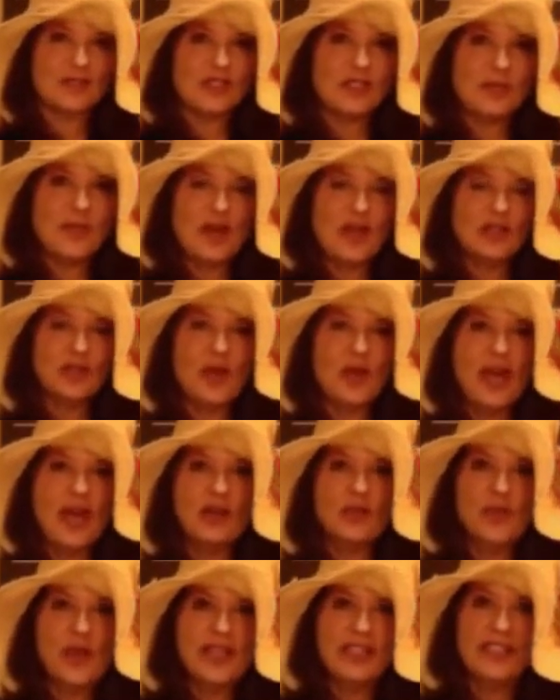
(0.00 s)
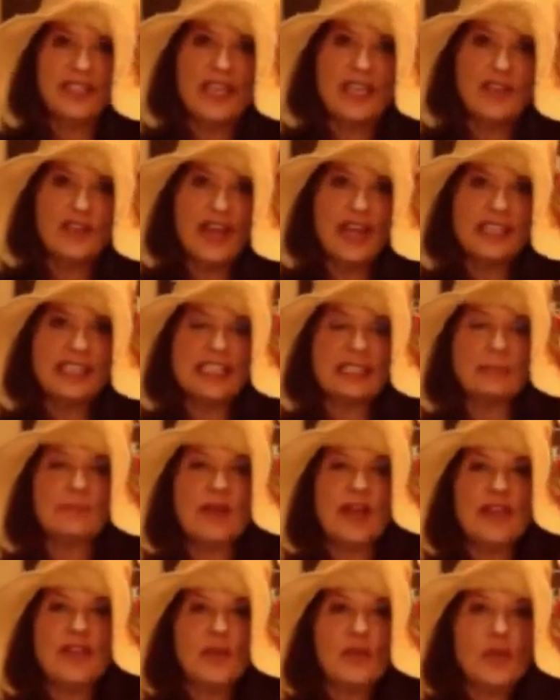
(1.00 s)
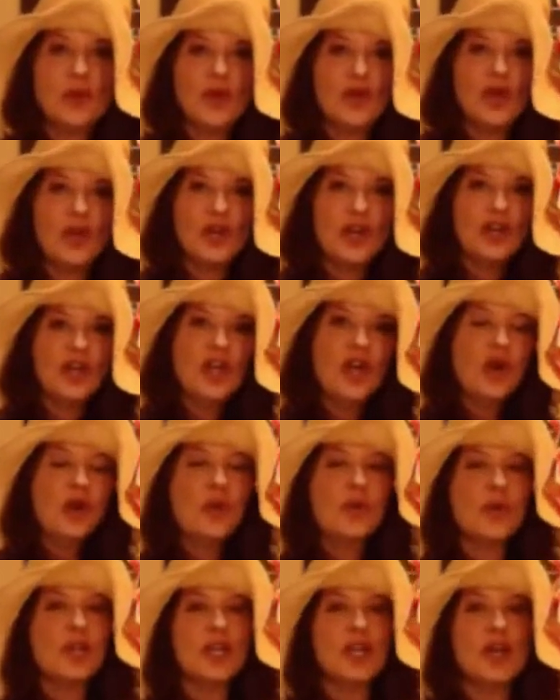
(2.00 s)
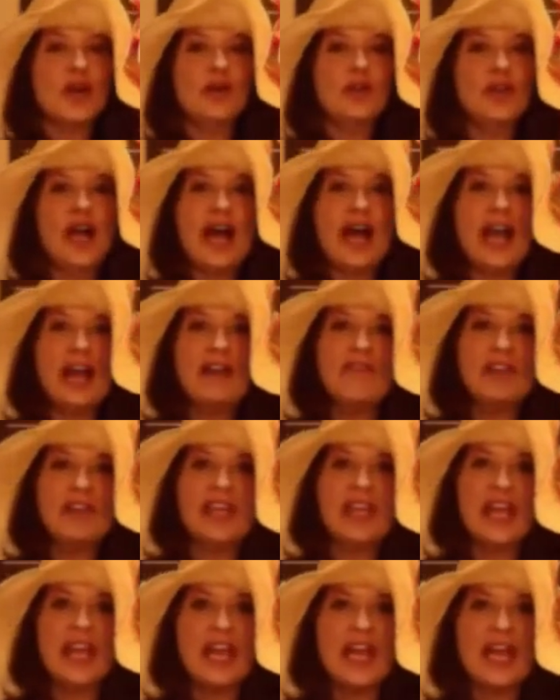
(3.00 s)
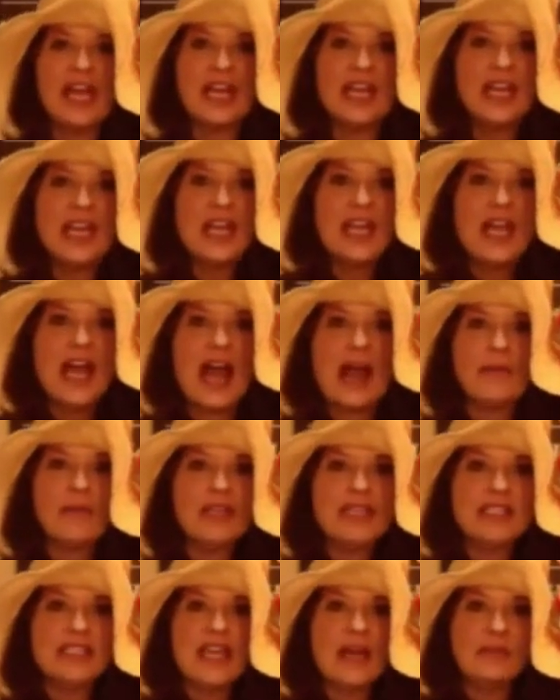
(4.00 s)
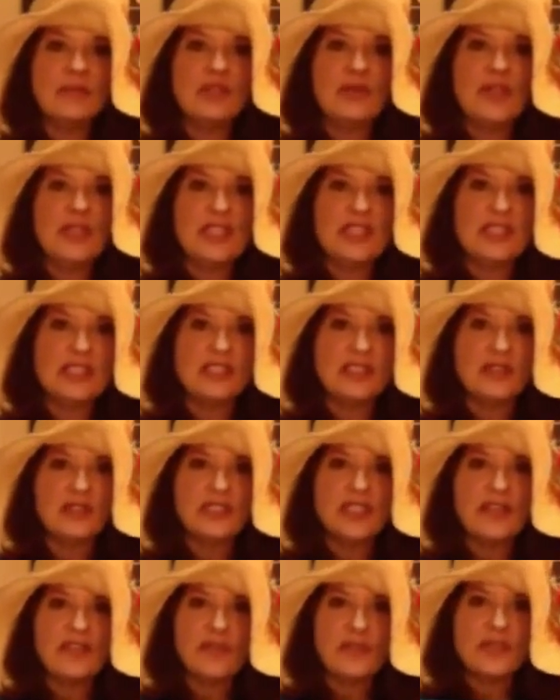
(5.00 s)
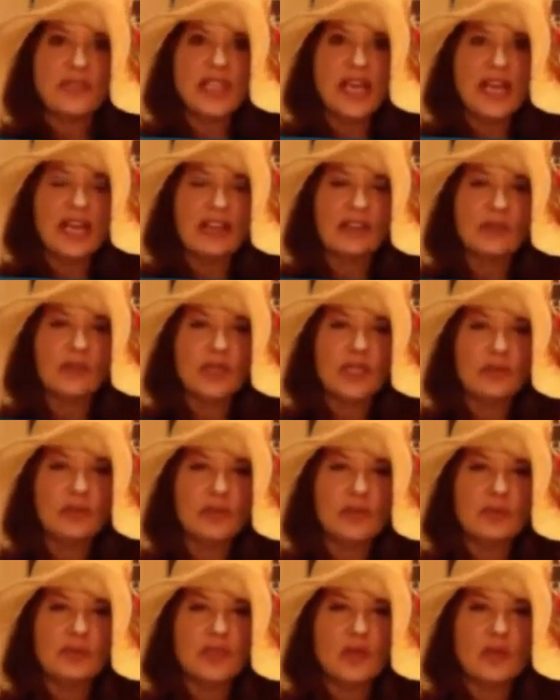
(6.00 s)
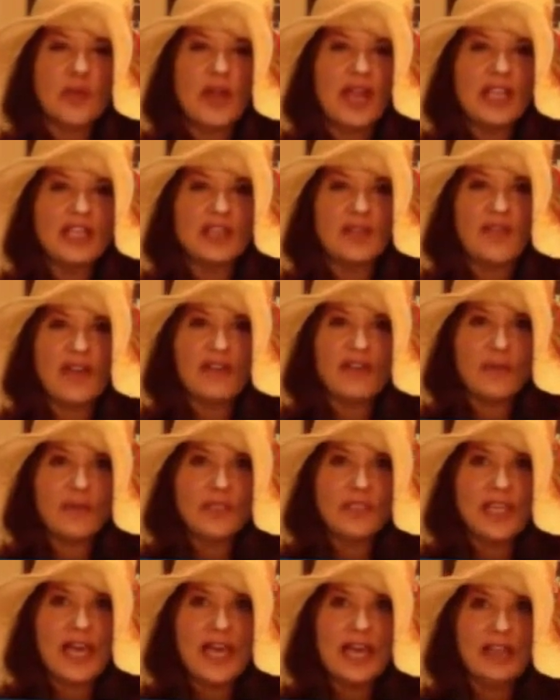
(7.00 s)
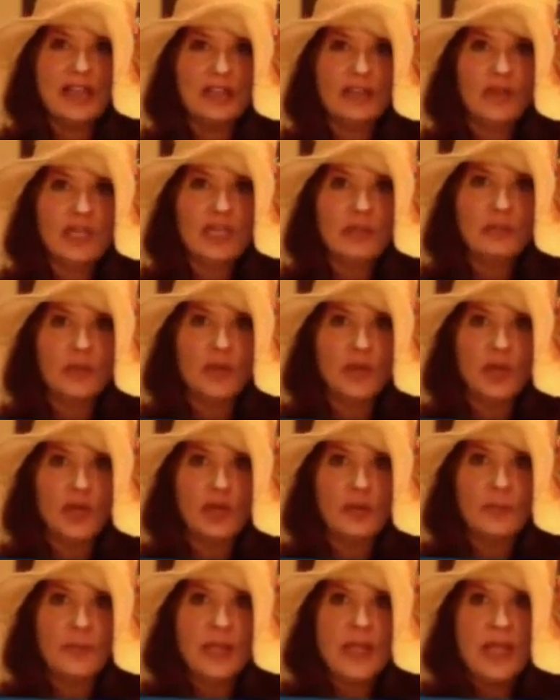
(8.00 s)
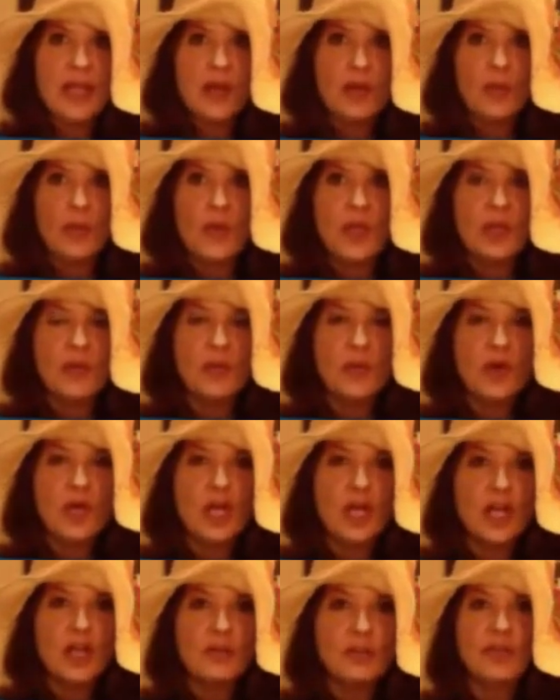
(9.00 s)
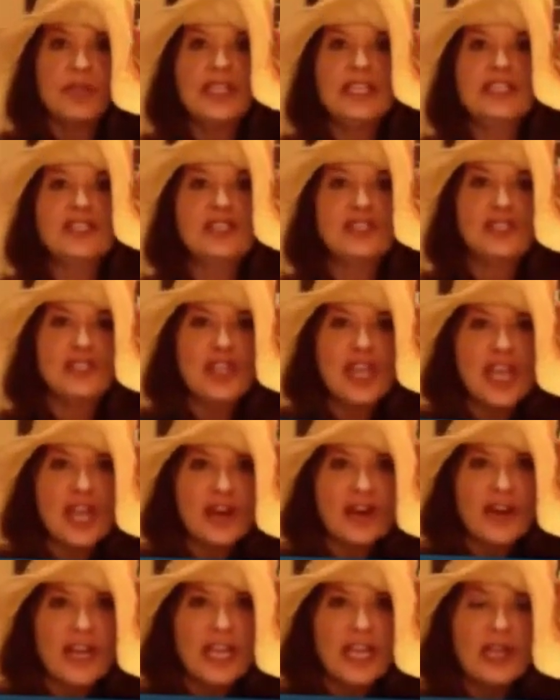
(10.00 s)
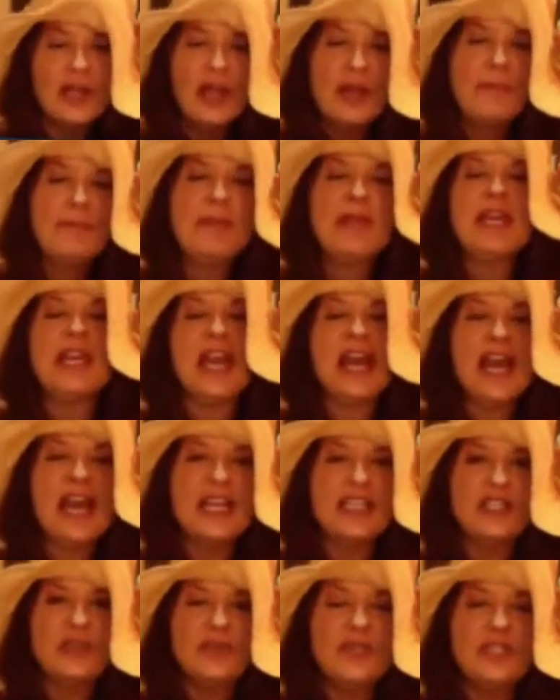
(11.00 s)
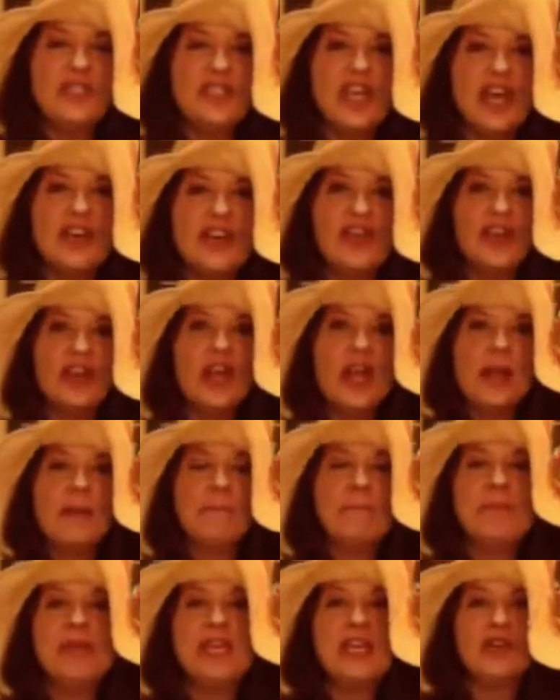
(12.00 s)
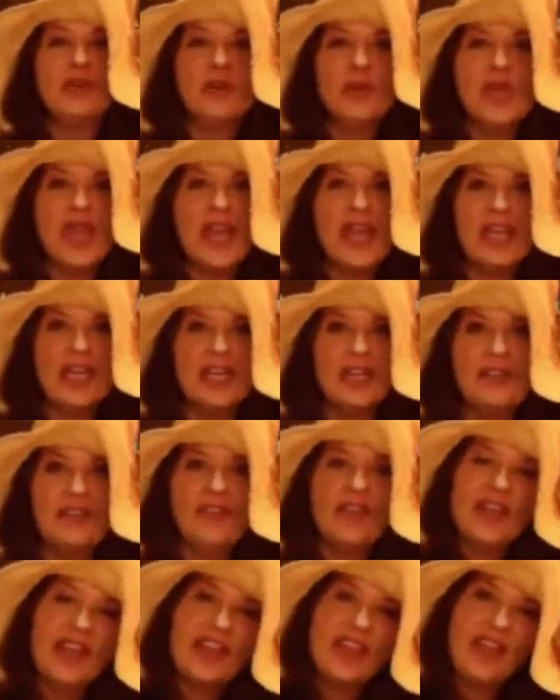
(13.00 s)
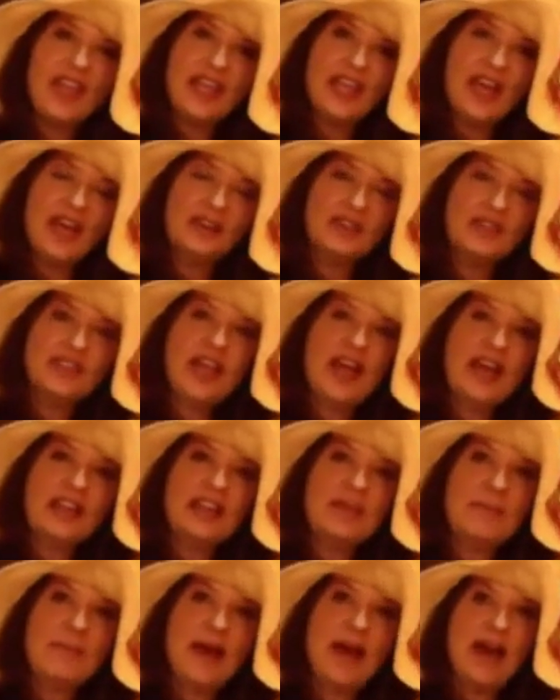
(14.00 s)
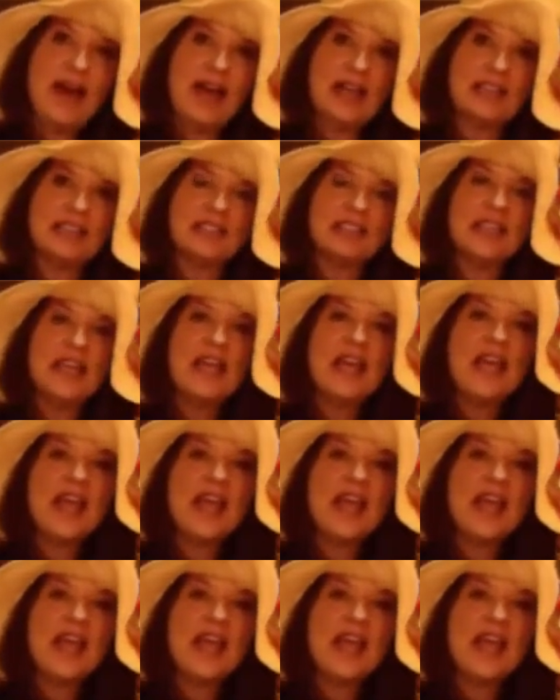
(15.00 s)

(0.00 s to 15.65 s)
Tomorrow's Wild Wednesday. You guys spread the word. We're going to go live again. I'm going to stop doing this as soon as everyone's out of the green room. So, Rach, if everyone's out of the green room, we will please share it. Be kind to each other. Be creative. Think outside the box.